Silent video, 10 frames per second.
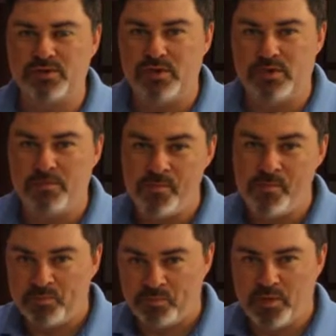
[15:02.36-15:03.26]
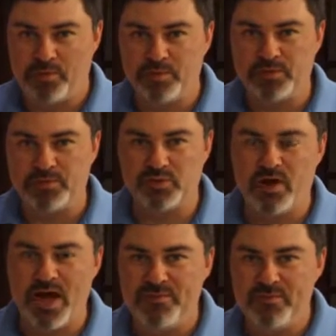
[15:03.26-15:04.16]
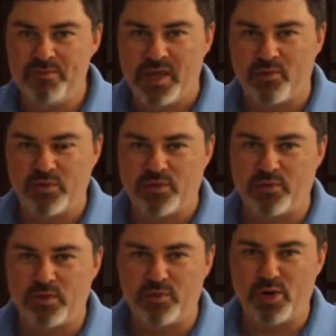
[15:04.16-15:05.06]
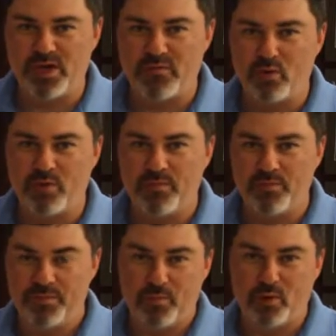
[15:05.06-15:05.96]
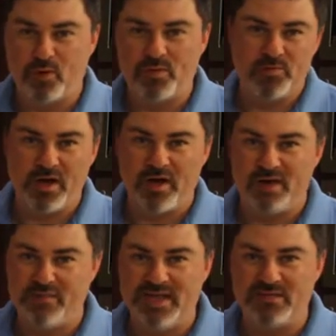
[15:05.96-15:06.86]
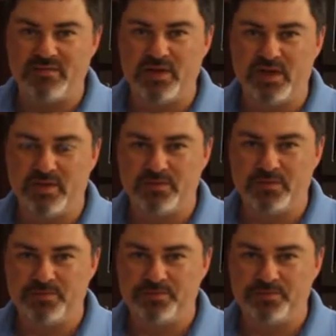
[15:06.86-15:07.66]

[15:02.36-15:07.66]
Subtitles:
Journal. We hope you subscribe, and we look forward to bringing you more amazing videos.